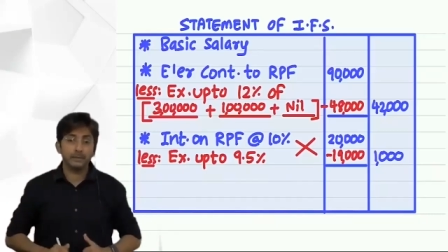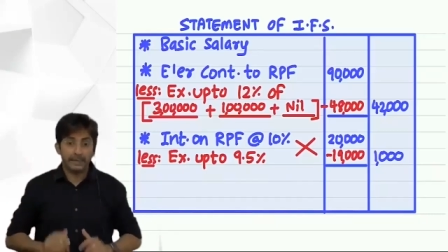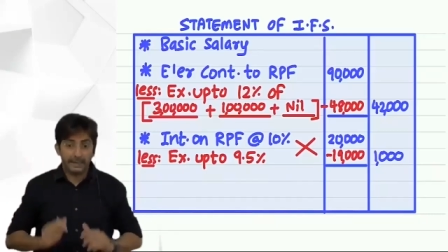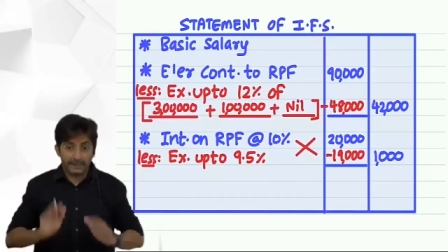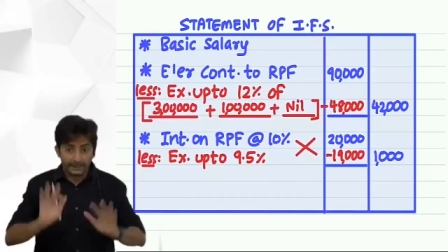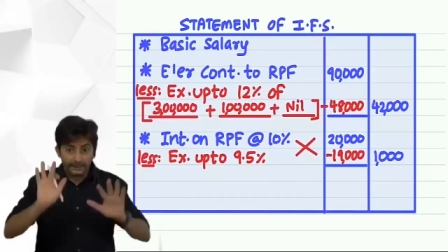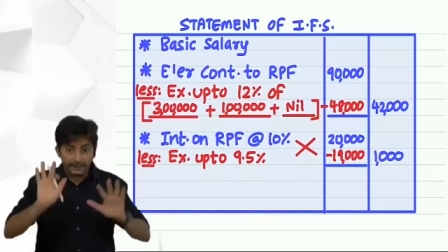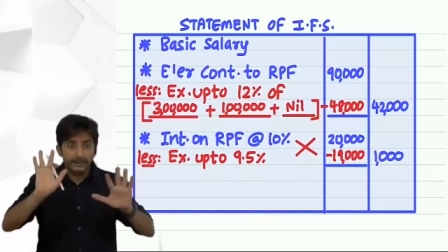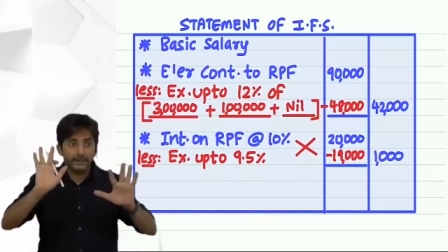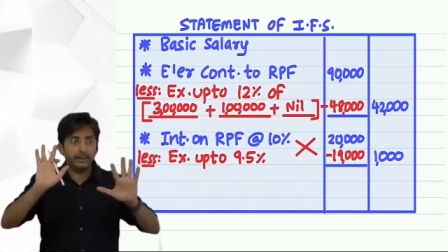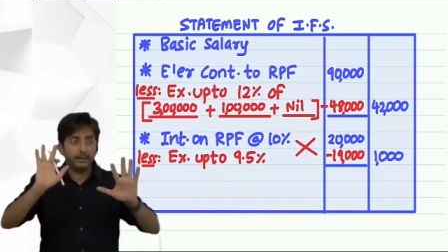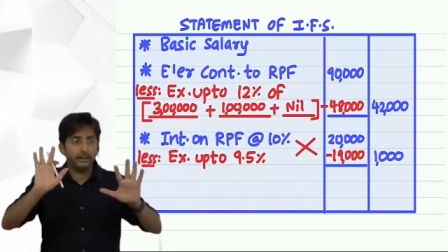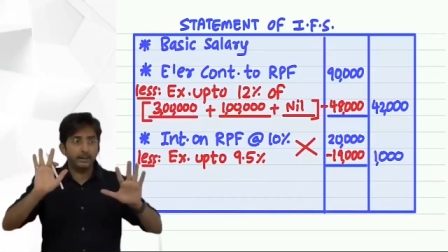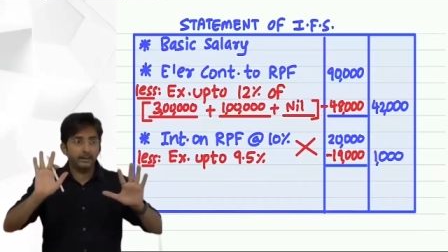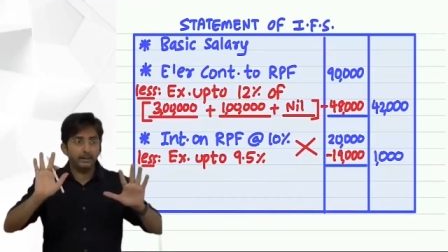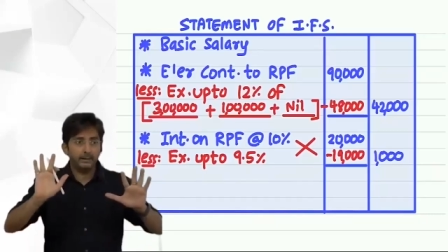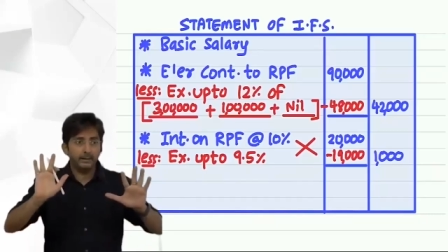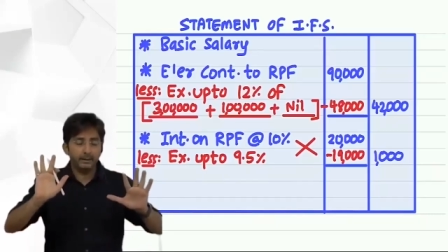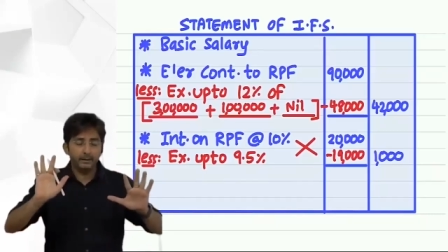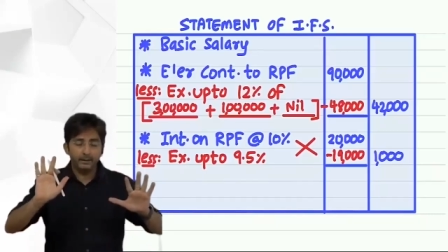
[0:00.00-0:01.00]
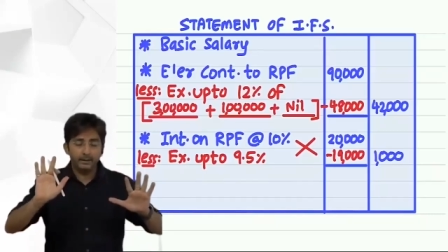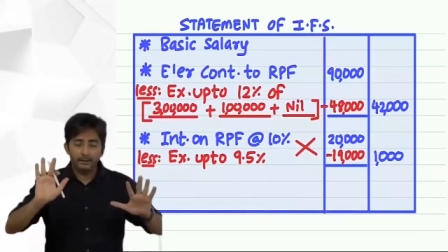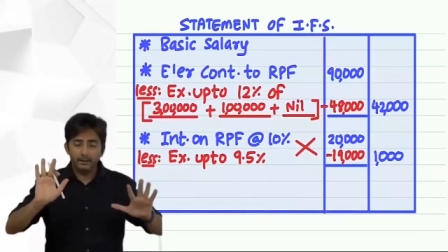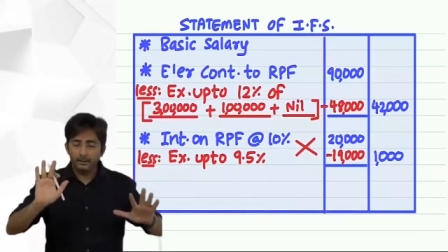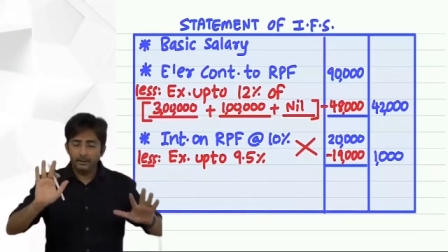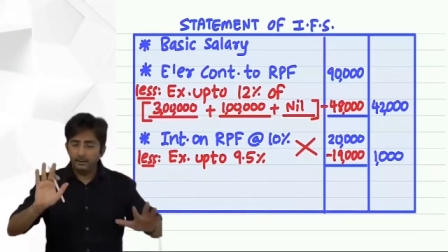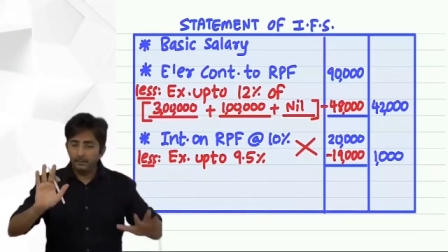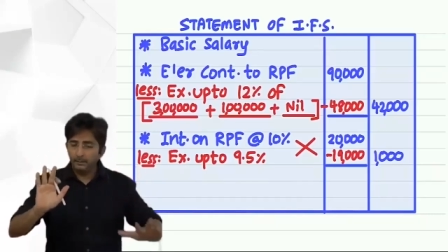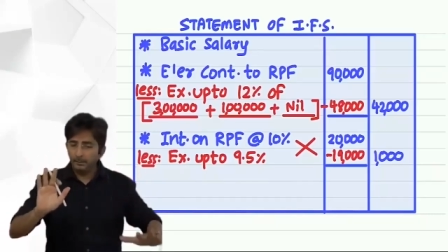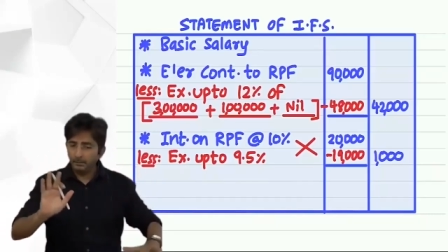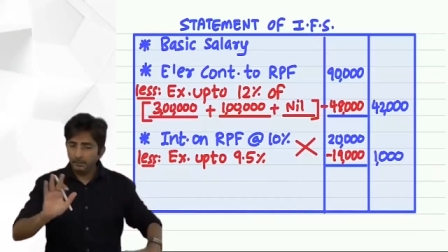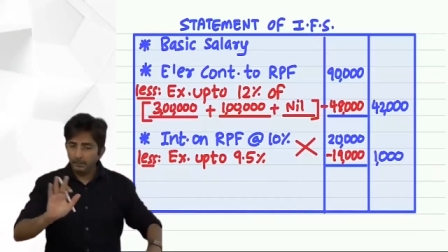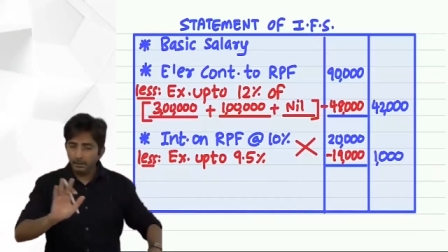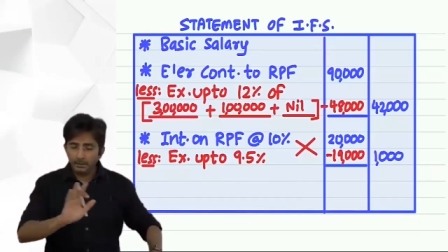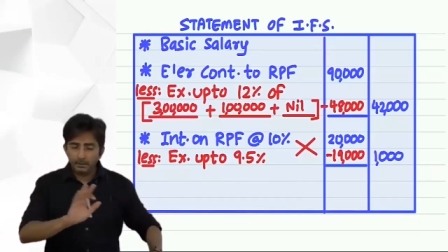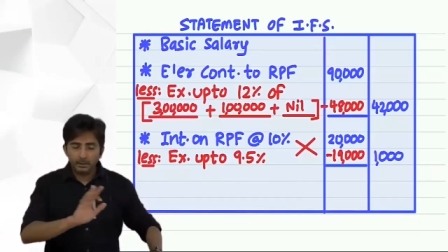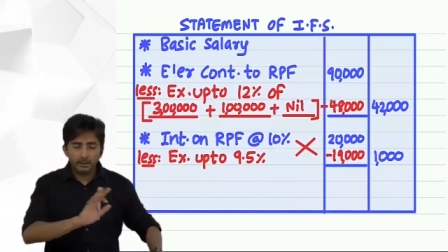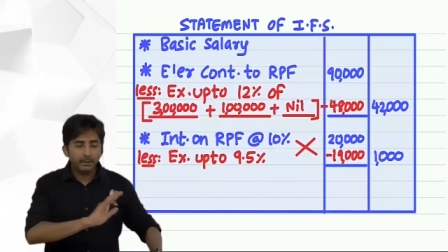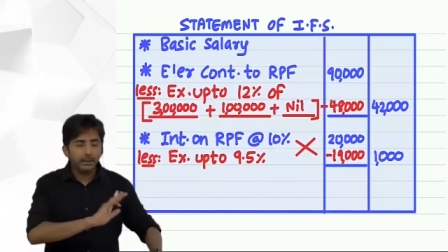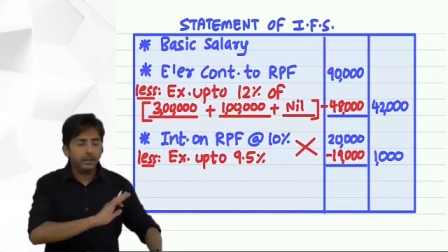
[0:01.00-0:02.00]
Technically.
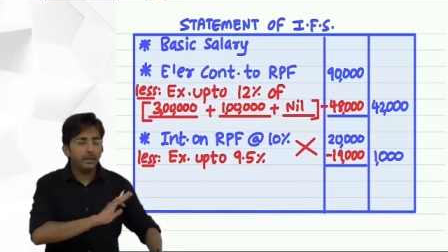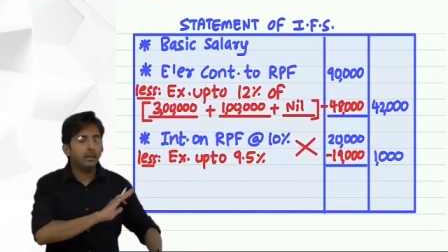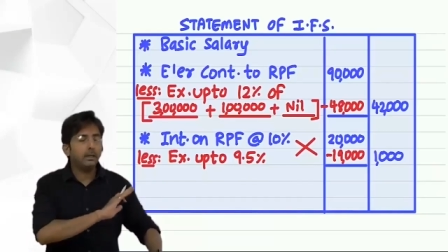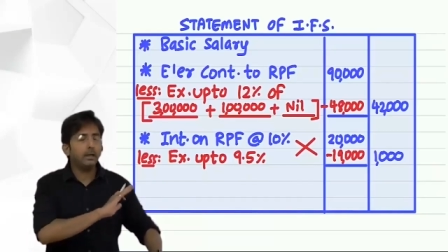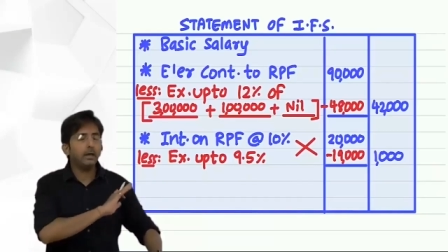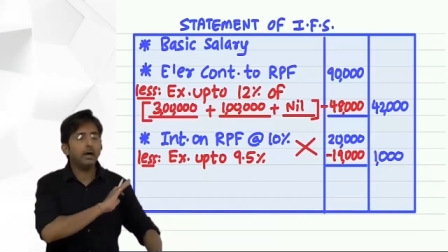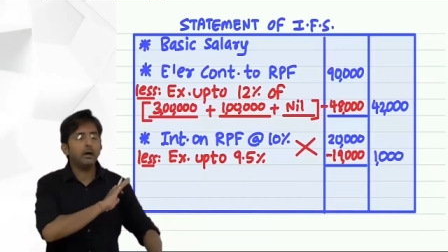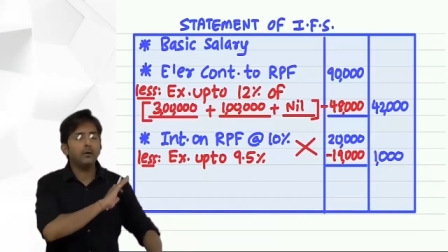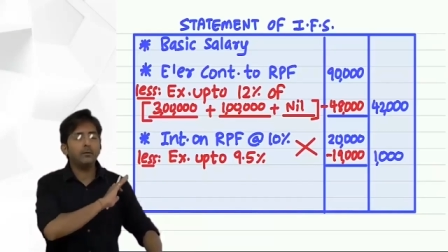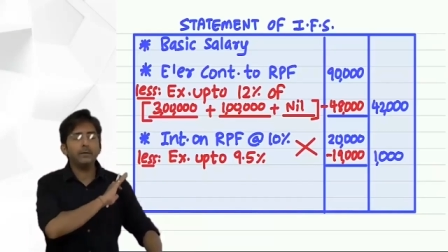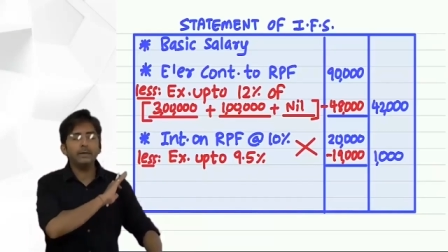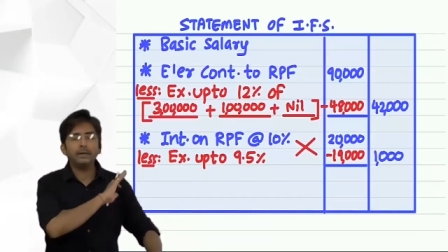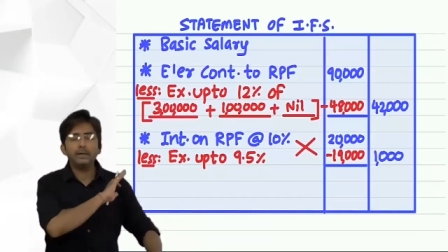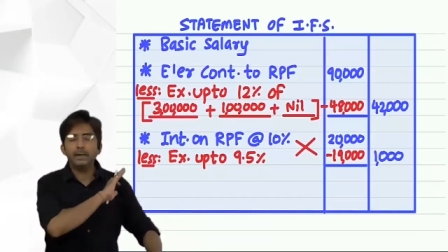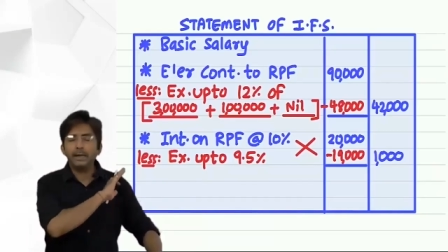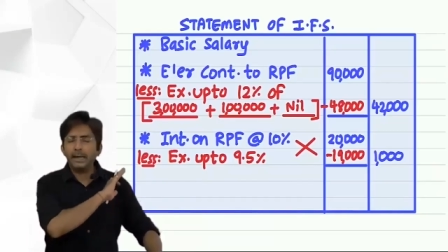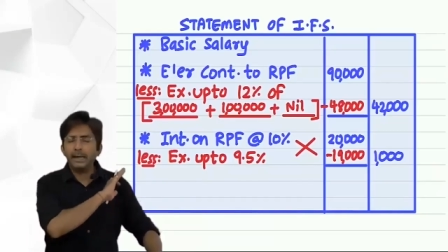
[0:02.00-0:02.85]
But till now in